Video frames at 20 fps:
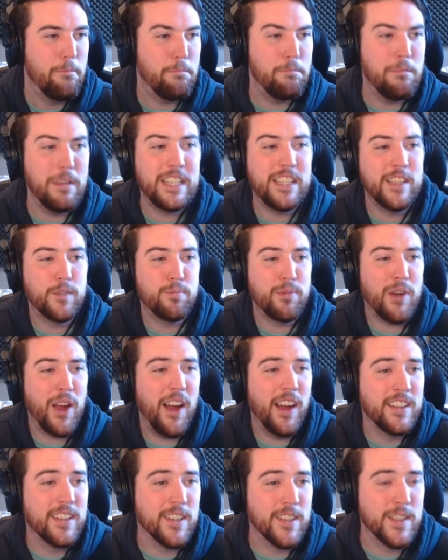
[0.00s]
Mrs.
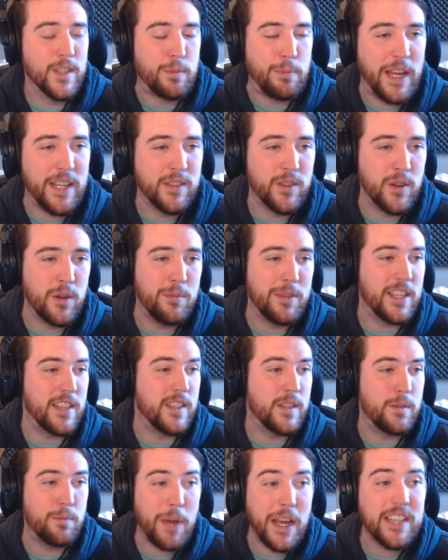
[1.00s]
Proctor's bedroom is
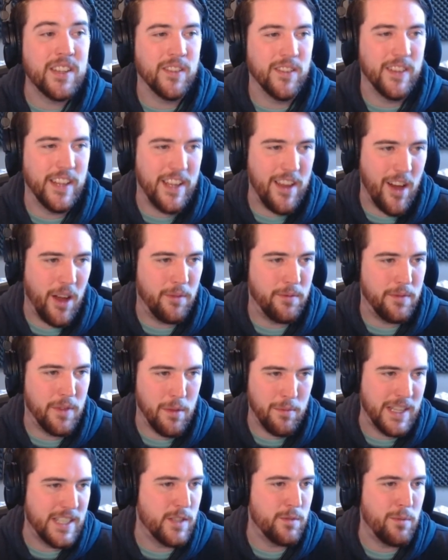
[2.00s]
especially off
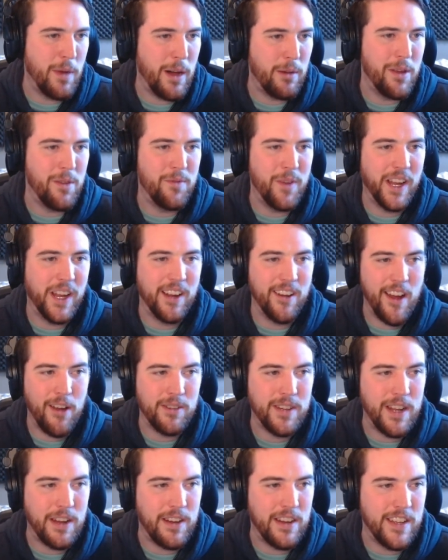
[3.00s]
limits while we figure
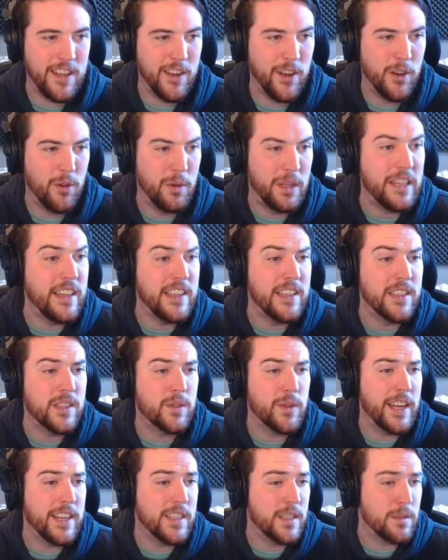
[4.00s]
out how to deal with the
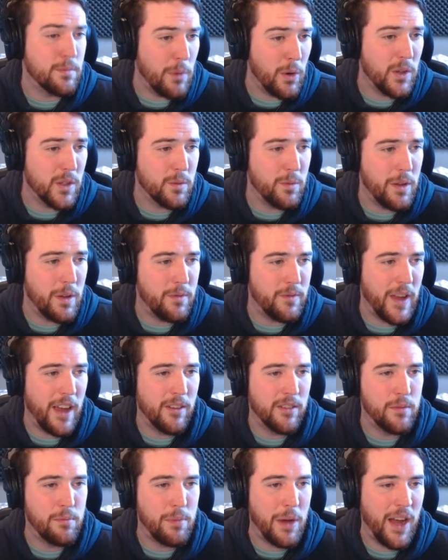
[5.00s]
strange mold we
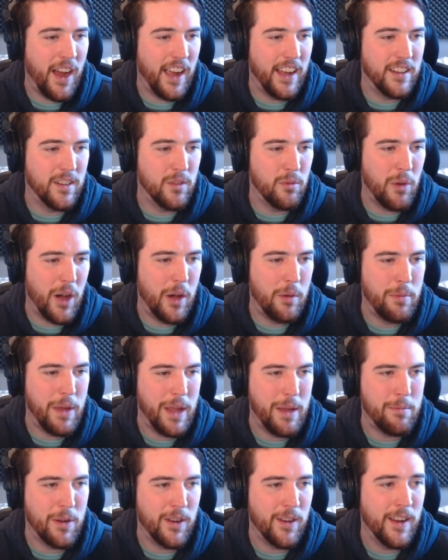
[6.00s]
found behind the
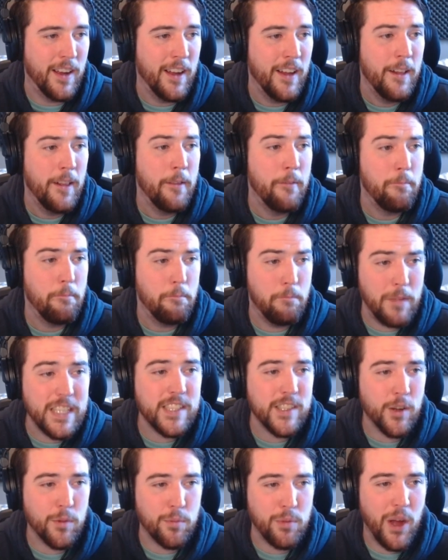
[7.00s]
wallpaper.
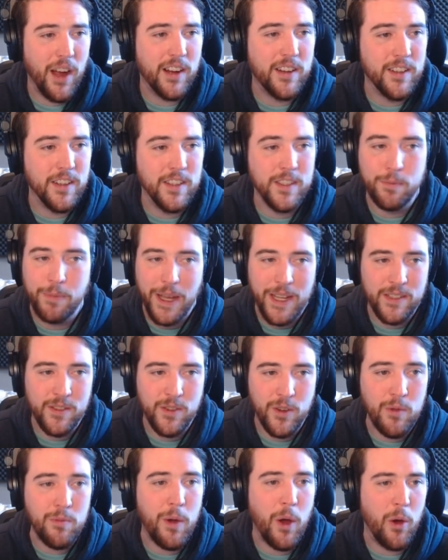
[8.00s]
Mr. Proctor's
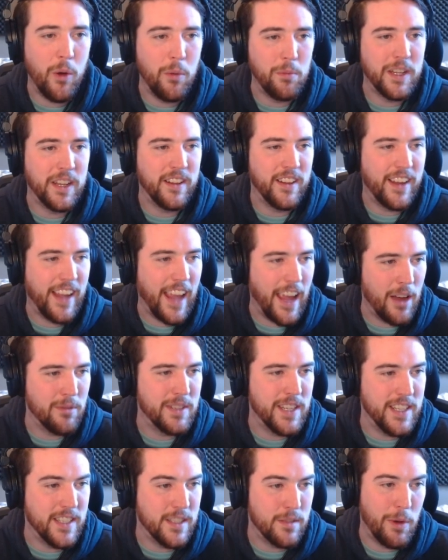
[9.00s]
bedroom, home to the
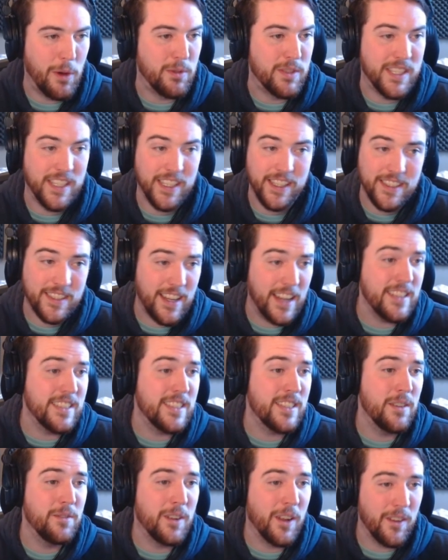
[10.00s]
county's most
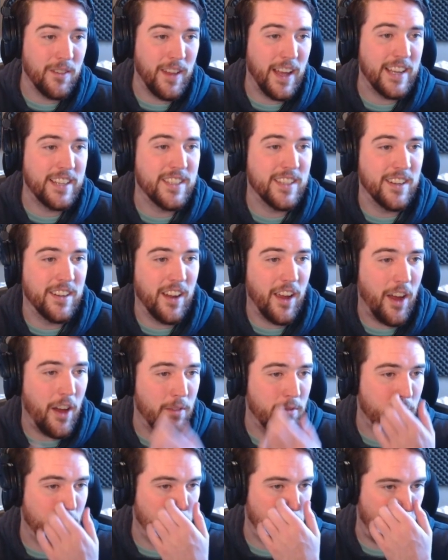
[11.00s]
extensive collection
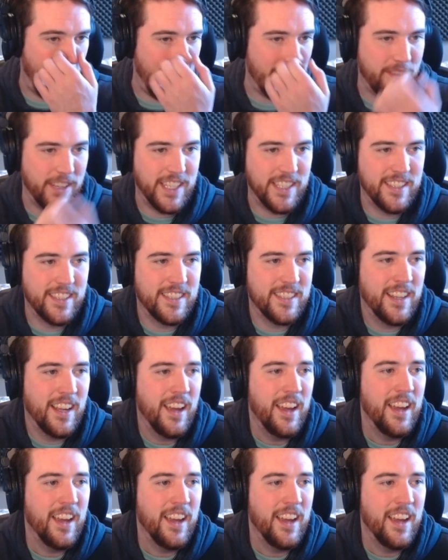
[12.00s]
of cravats.